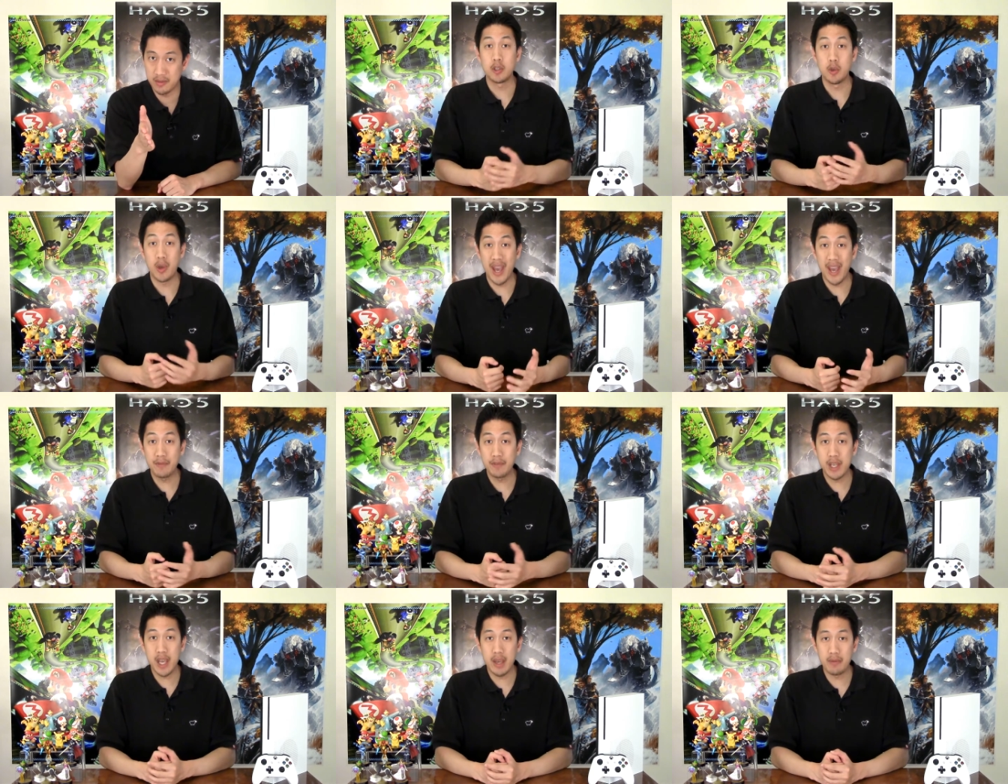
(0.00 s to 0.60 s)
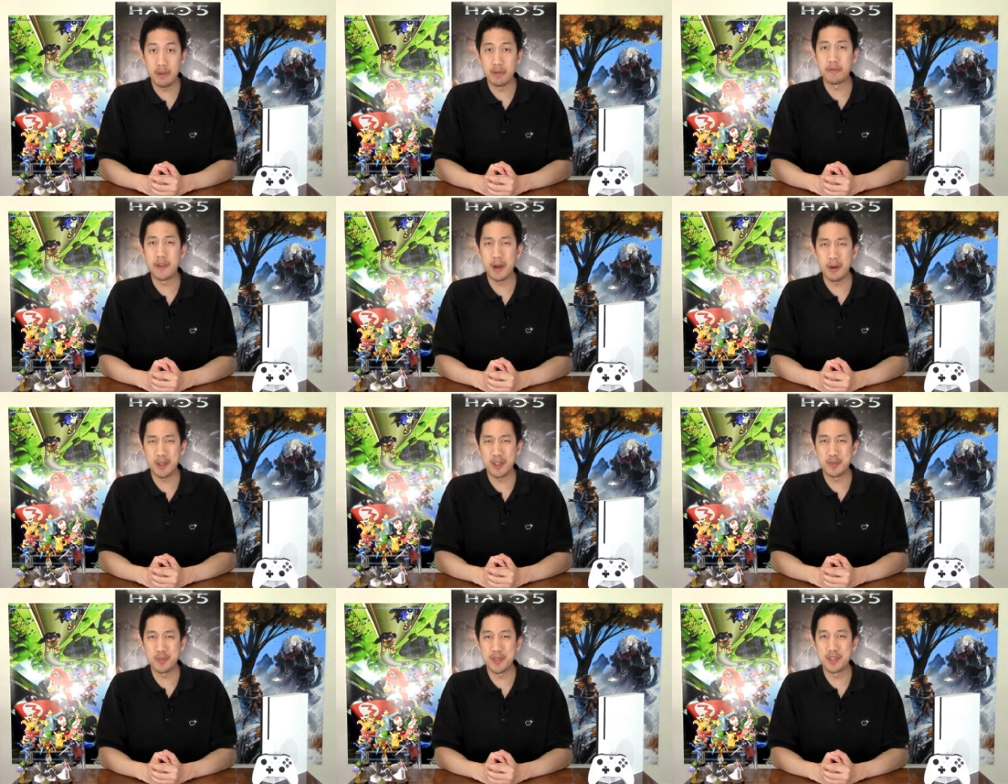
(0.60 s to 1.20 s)
You have to have a
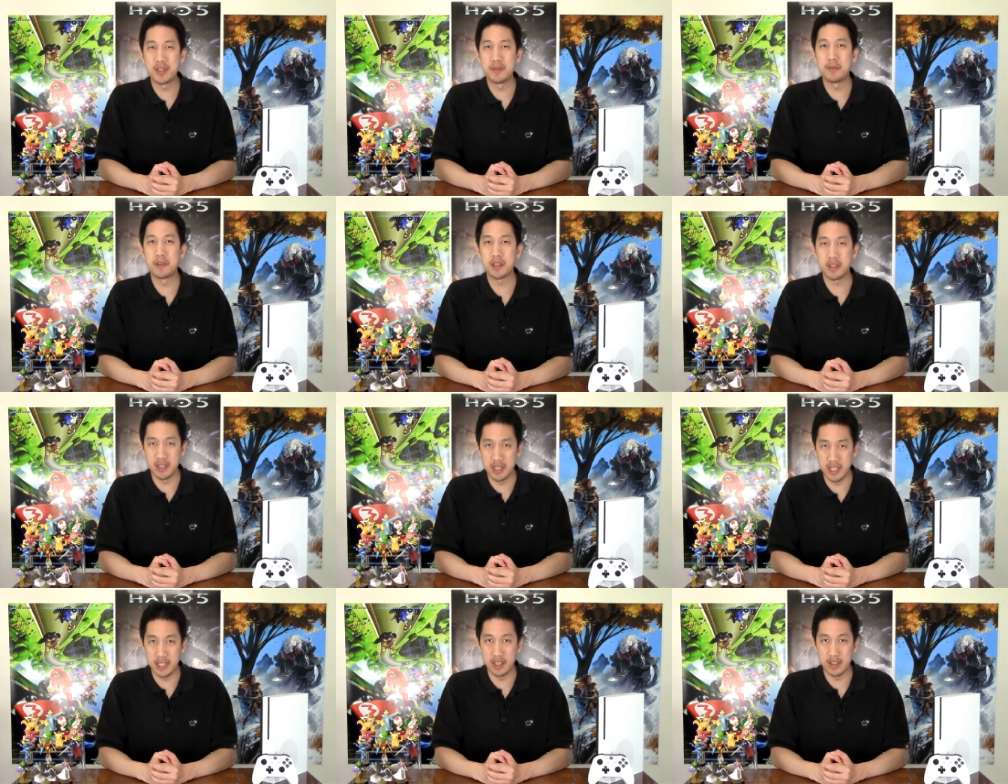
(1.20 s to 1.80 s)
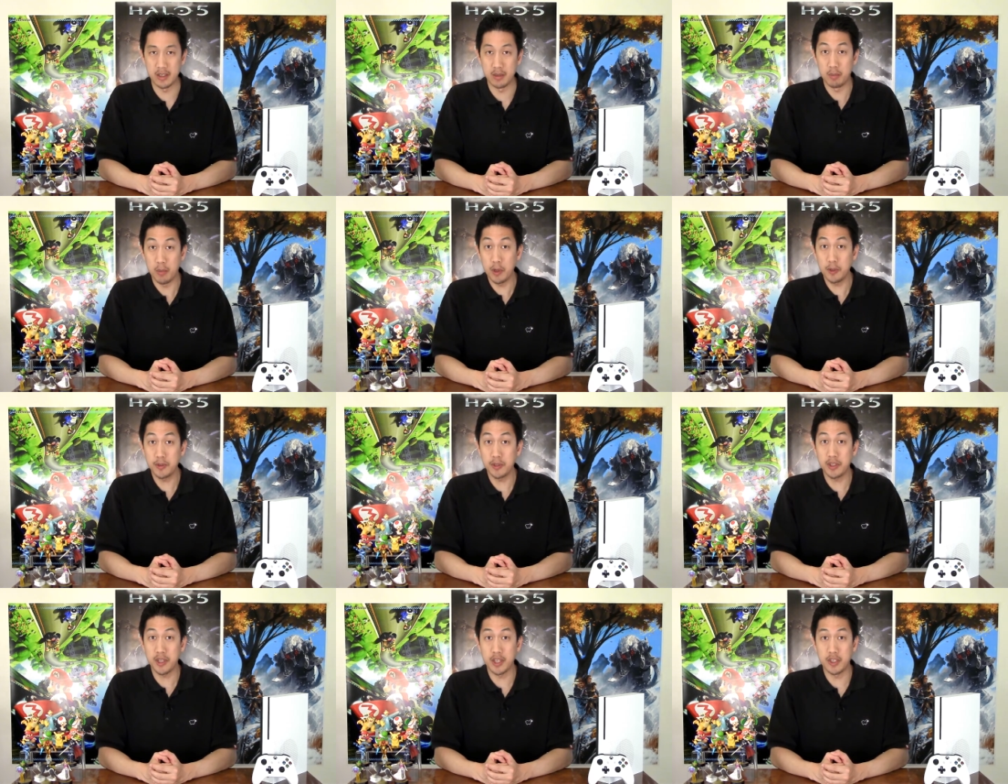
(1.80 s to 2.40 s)
very specific need,
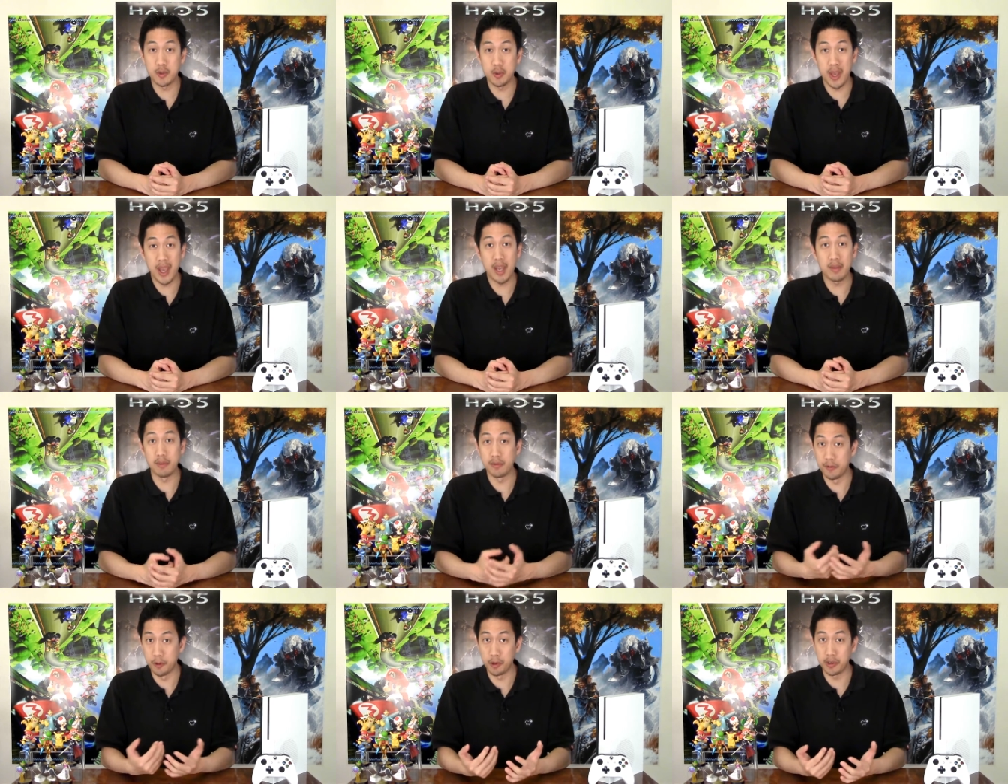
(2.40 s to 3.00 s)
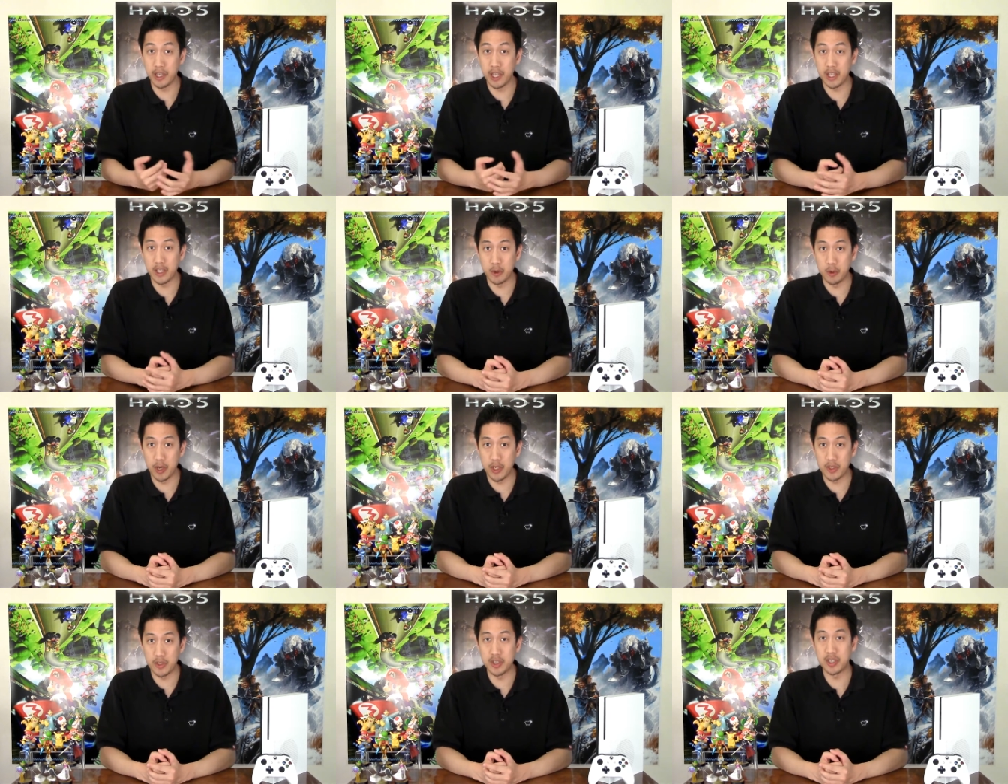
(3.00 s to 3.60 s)
mostly that you have a 4K
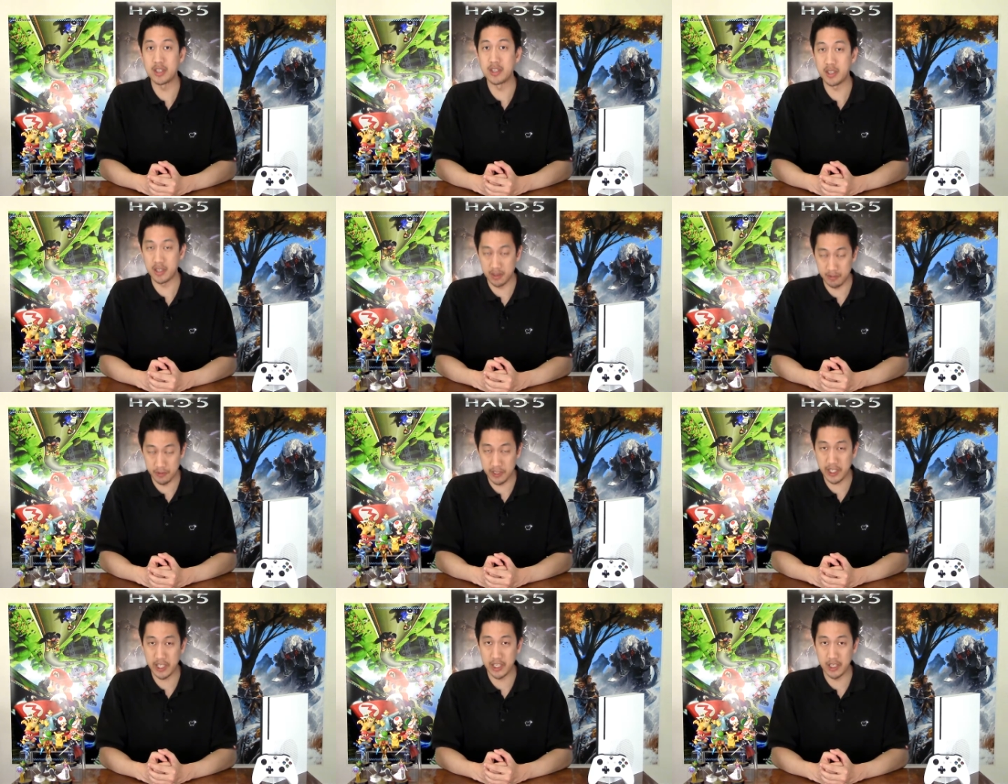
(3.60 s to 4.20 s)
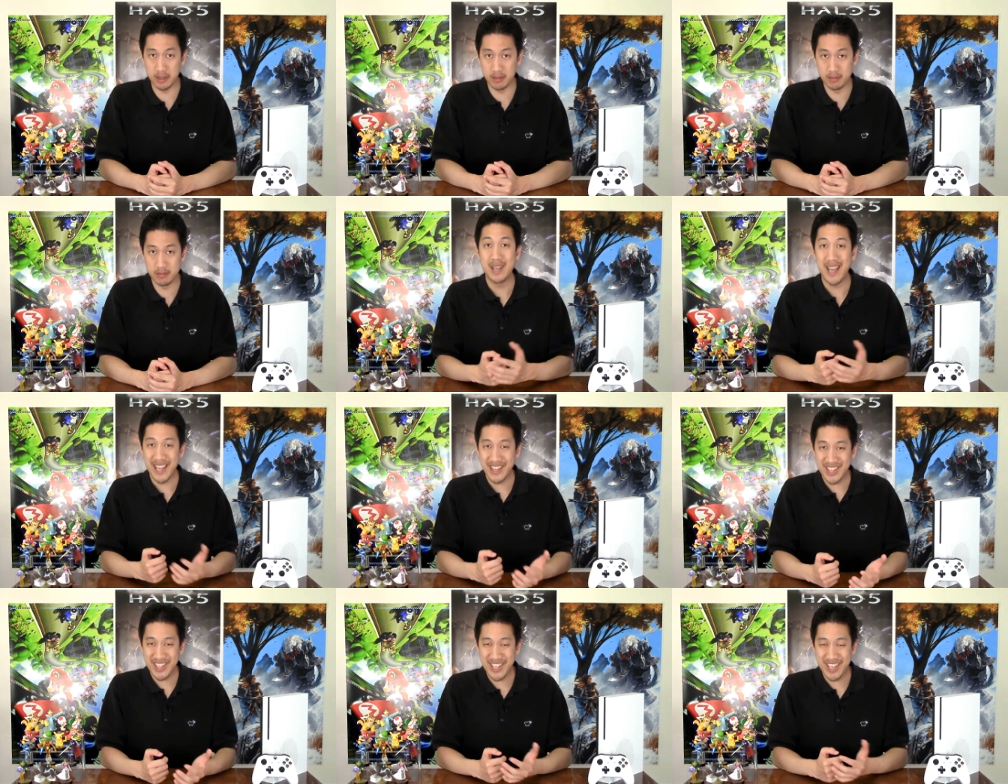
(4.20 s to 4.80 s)
UHD TV.
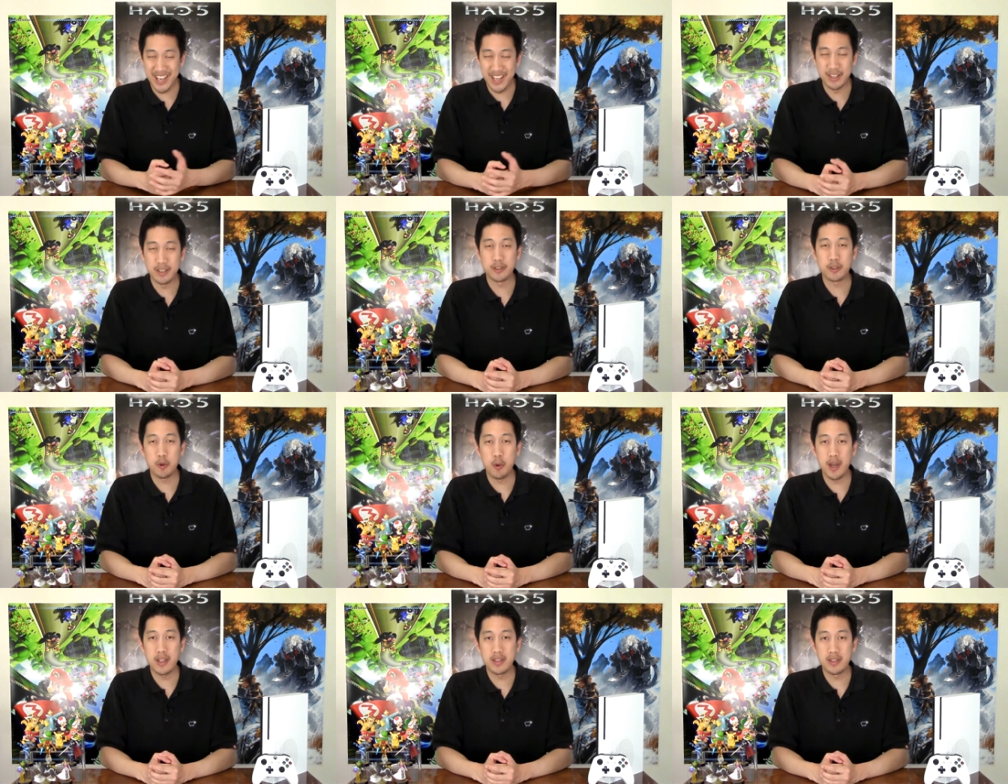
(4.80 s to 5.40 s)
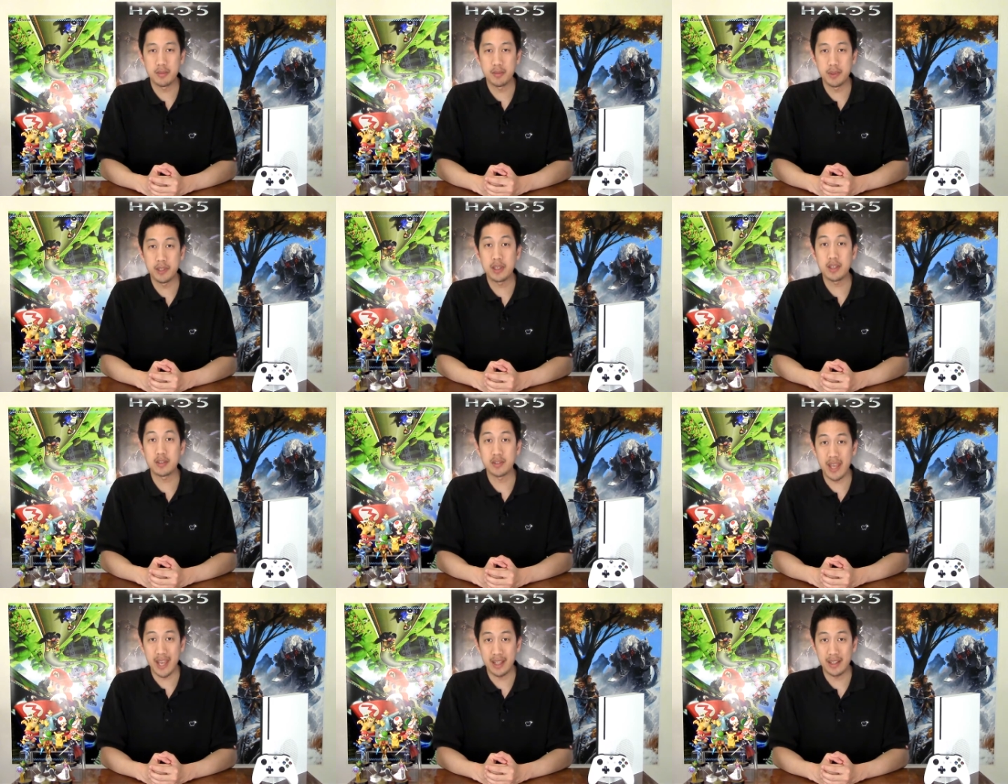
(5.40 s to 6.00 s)
At the end, it's quite simply
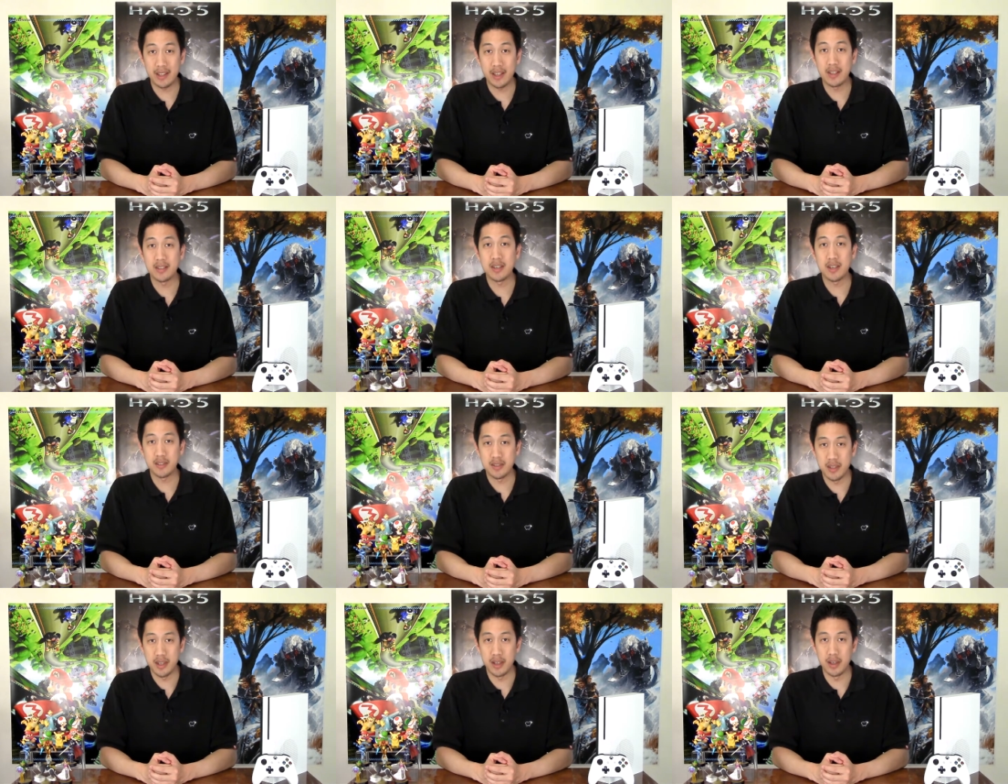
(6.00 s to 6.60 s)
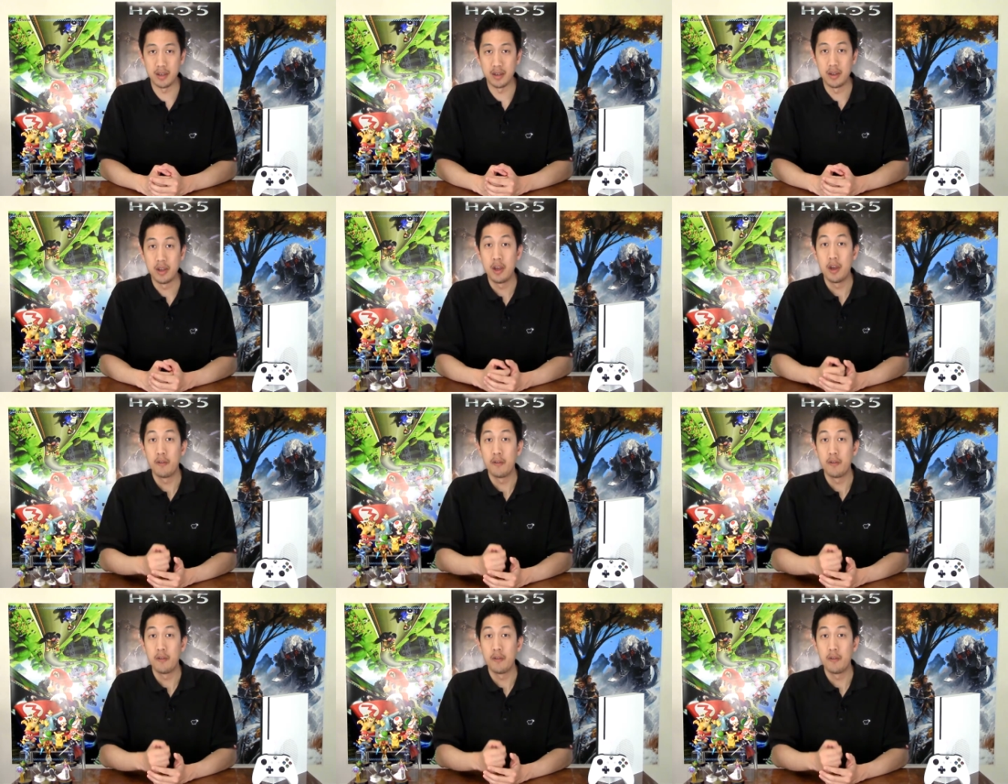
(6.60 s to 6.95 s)
exactly as I said.